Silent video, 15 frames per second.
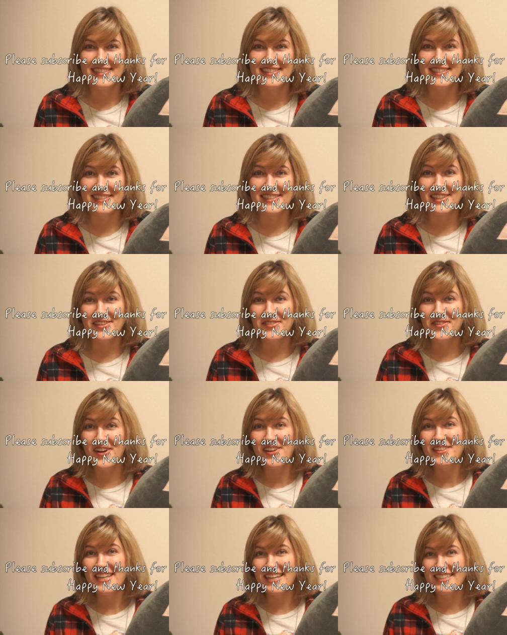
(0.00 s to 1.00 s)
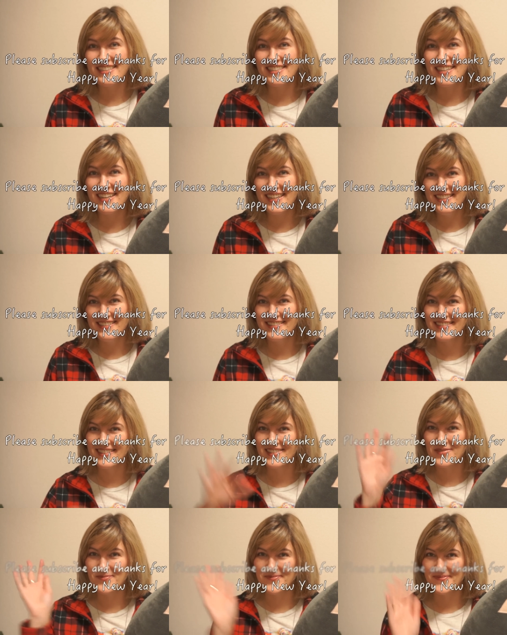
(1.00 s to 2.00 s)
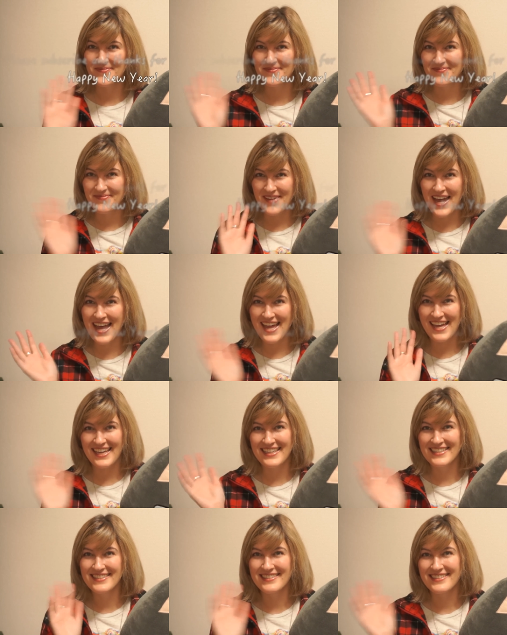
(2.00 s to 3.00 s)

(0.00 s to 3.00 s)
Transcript: see you all next year. Bye!